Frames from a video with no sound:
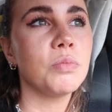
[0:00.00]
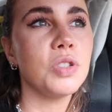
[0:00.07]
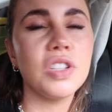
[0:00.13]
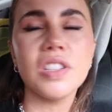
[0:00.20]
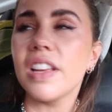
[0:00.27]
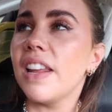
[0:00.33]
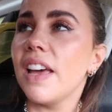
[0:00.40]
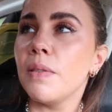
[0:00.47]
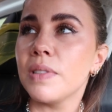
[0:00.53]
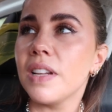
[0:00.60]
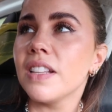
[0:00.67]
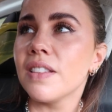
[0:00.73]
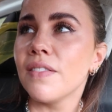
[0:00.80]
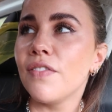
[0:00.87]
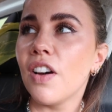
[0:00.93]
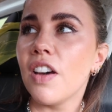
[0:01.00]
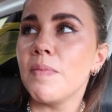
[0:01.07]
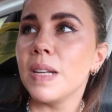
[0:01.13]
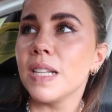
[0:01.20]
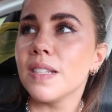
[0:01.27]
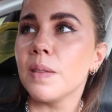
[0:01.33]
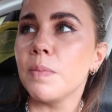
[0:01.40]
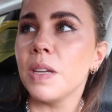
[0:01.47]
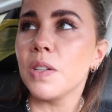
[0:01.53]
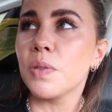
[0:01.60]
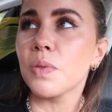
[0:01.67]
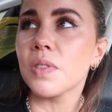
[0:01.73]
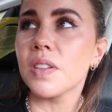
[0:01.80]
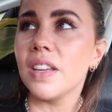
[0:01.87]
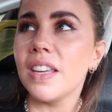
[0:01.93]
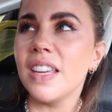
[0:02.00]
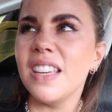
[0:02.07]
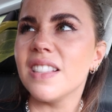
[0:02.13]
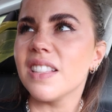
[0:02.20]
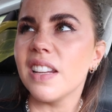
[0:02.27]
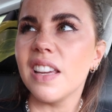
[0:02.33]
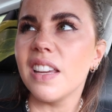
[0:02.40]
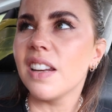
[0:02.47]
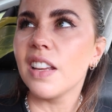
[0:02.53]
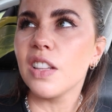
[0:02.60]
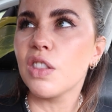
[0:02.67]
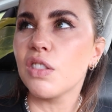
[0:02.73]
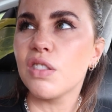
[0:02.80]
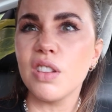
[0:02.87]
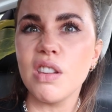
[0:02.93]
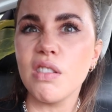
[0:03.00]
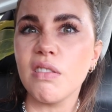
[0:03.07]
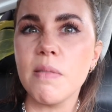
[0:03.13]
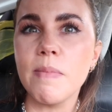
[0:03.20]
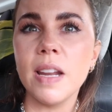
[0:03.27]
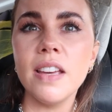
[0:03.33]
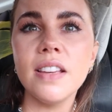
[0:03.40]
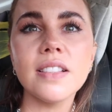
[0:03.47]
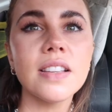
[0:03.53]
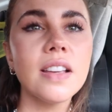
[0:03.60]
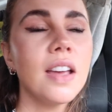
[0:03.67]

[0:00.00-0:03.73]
would you say it was less than 5 minutes to the beach, wasn't it? Easily, like 2-3 minutes.